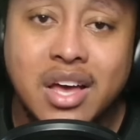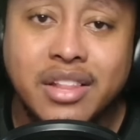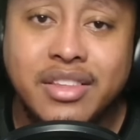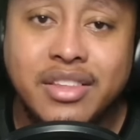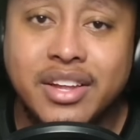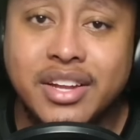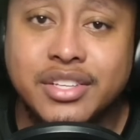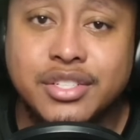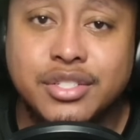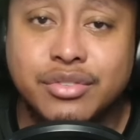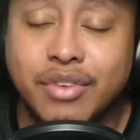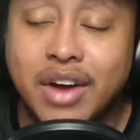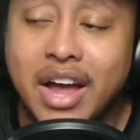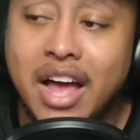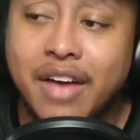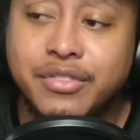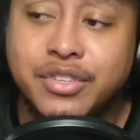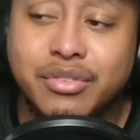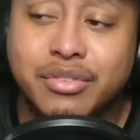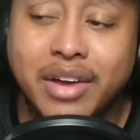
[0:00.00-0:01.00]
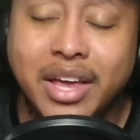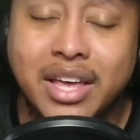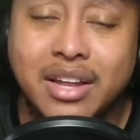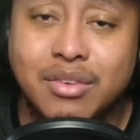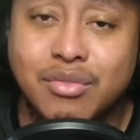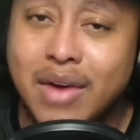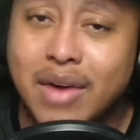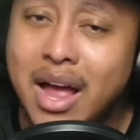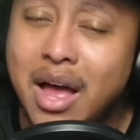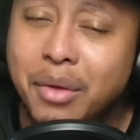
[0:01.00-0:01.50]
did a draft trade
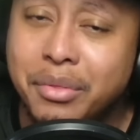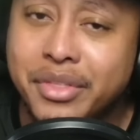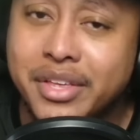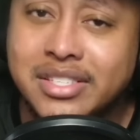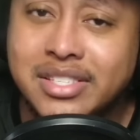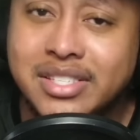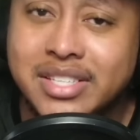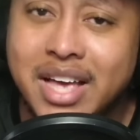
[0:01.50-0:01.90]
around this